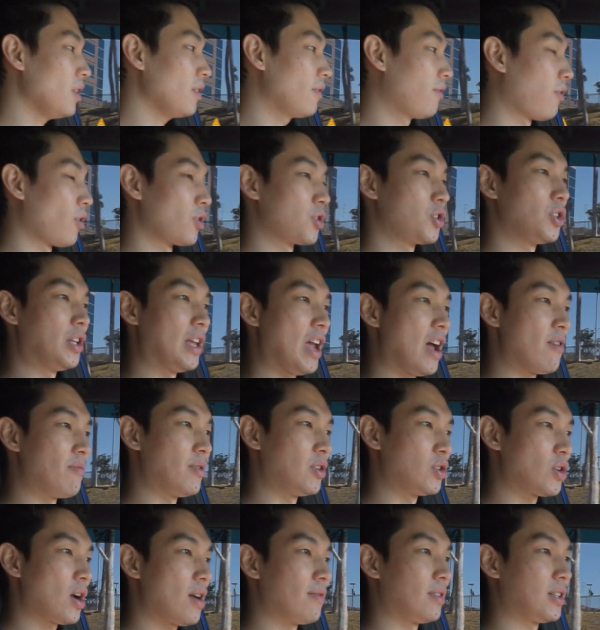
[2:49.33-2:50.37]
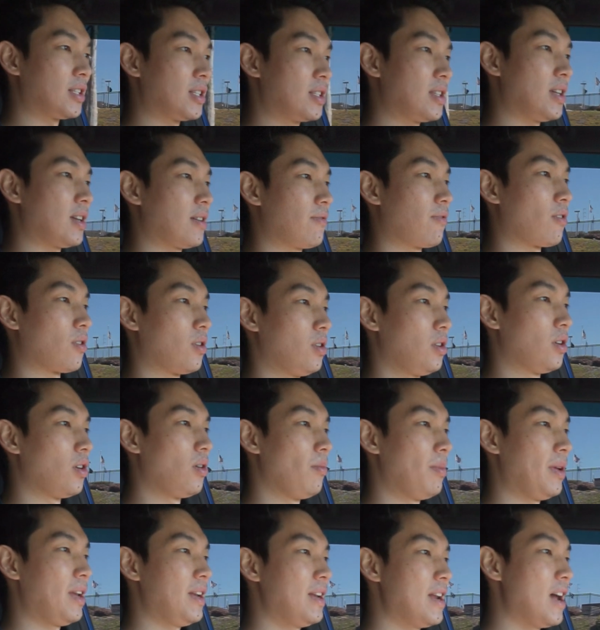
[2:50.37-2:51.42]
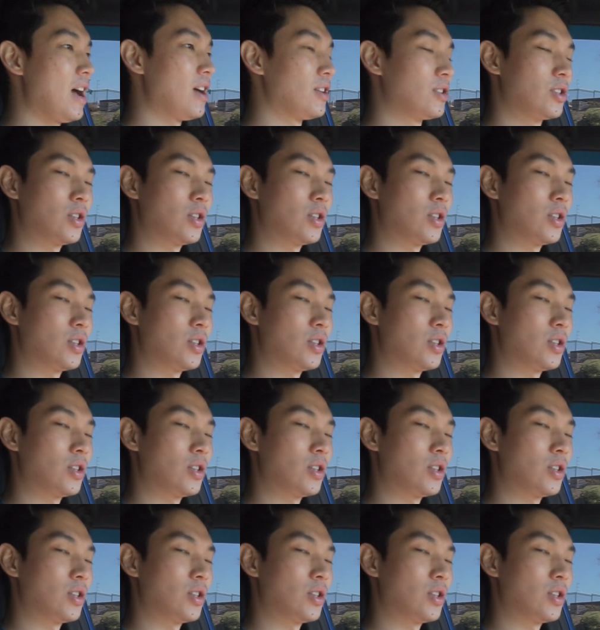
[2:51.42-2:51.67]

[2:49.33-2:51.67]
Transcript: Fortunately, I've been driving stick for a little bit now,